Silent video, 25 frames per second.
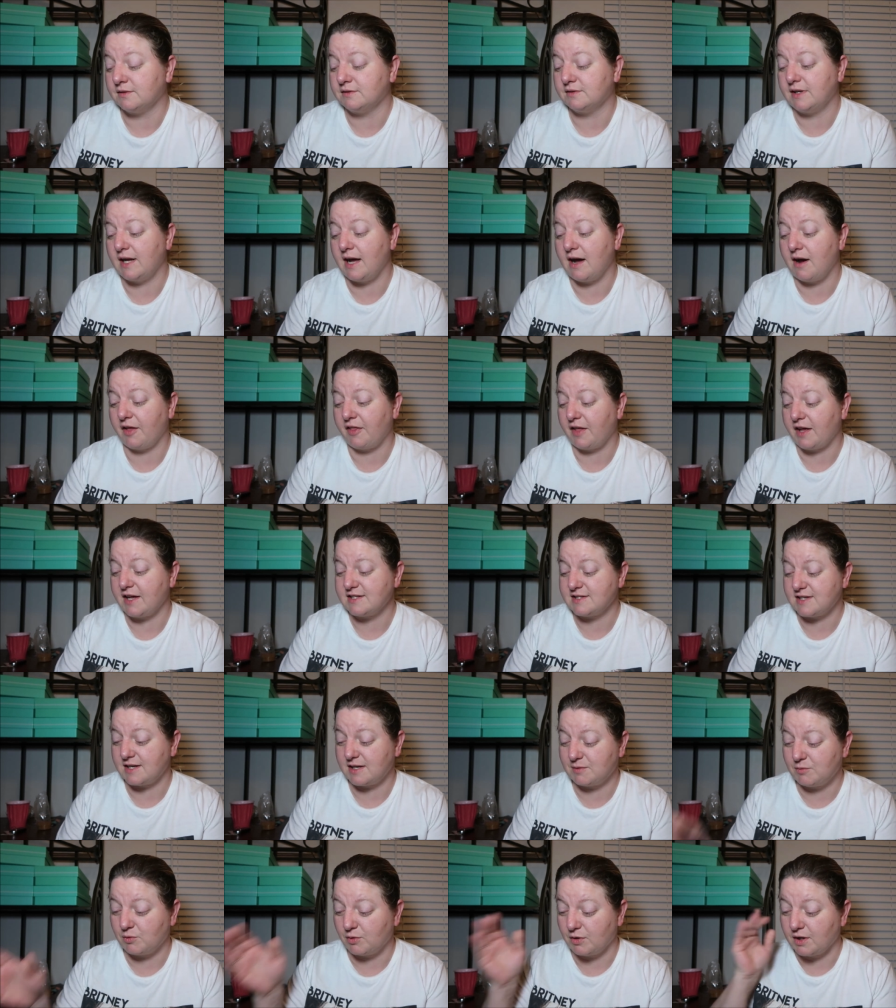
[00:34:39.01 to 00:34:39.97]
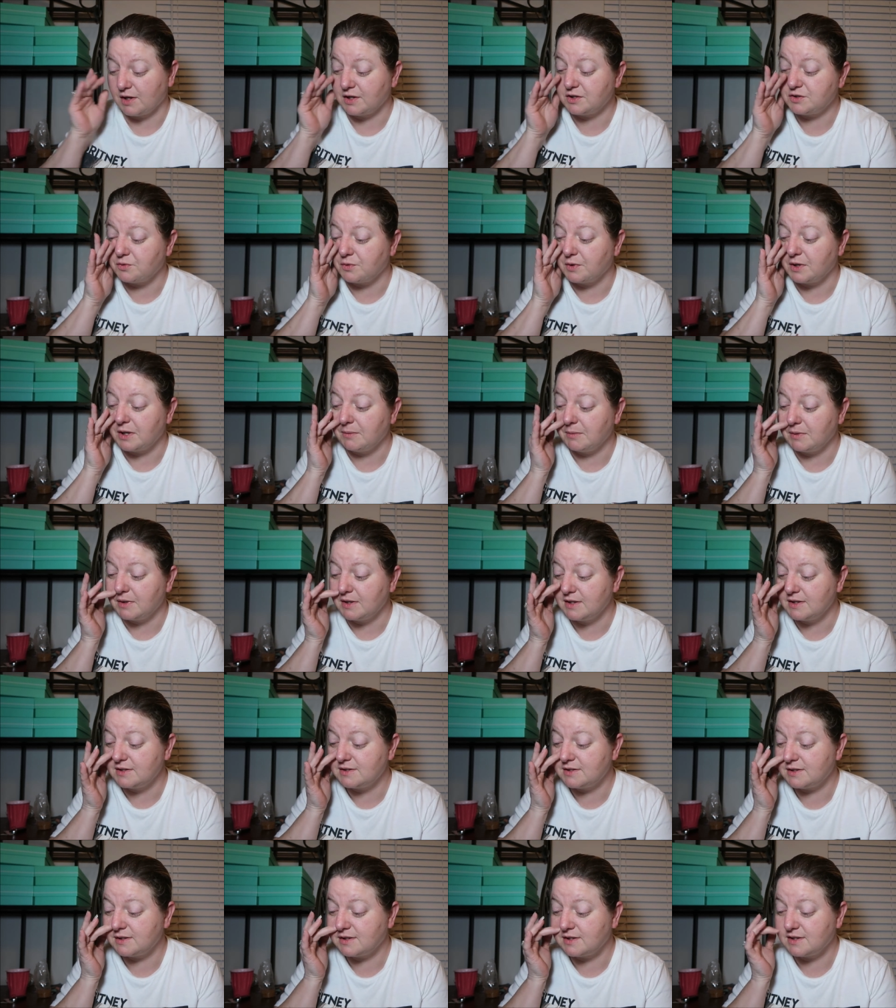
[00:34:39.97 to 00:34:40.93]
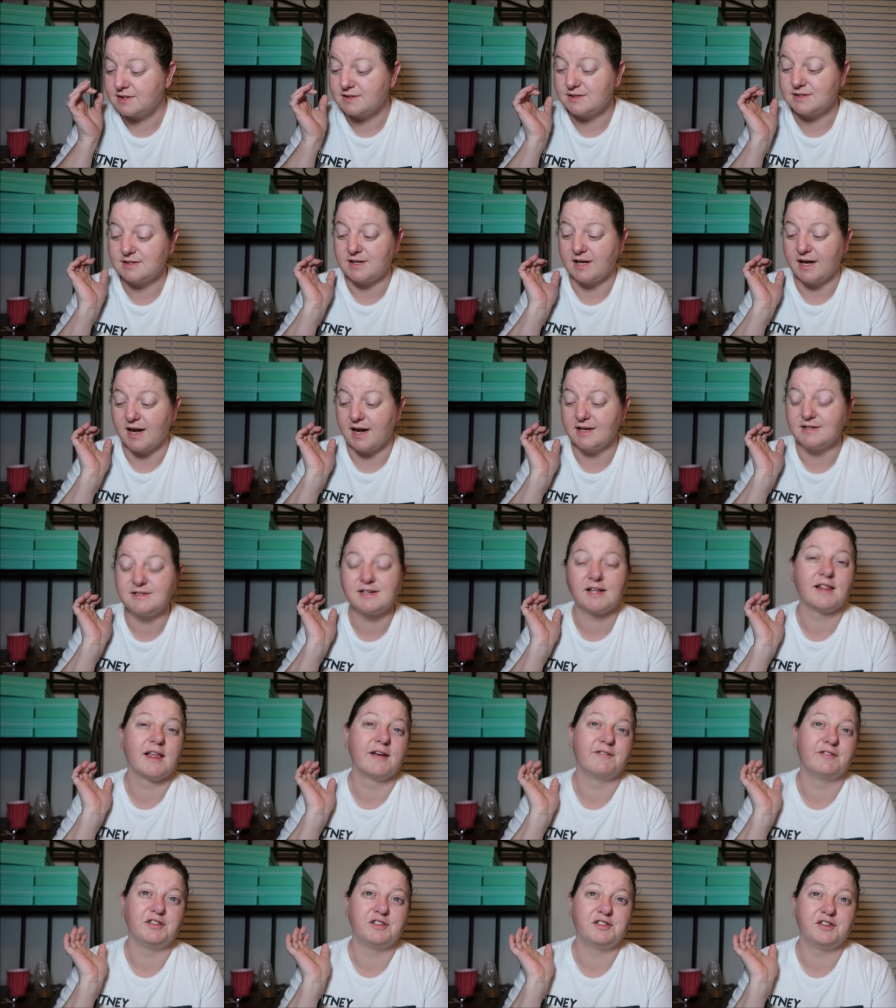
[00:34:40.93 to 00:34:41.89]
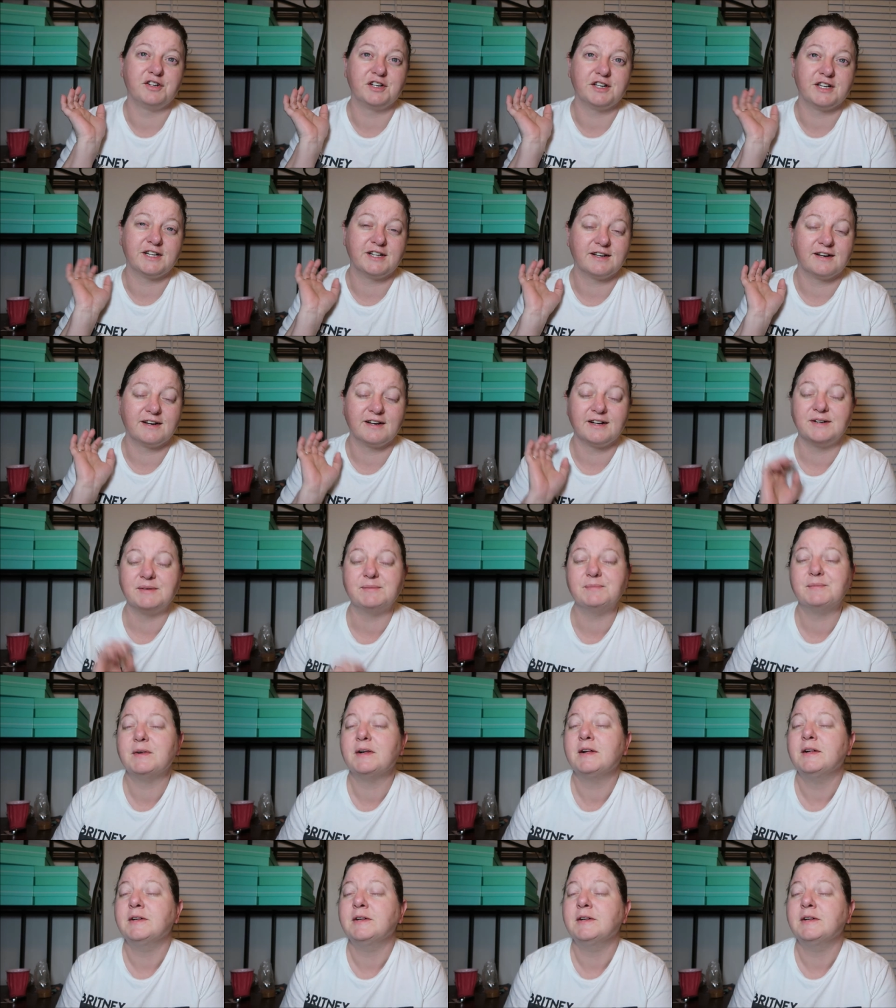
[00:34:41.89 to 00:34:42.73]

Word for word: now I think it's like more like 20 minutes because, yeah, it's 11.39.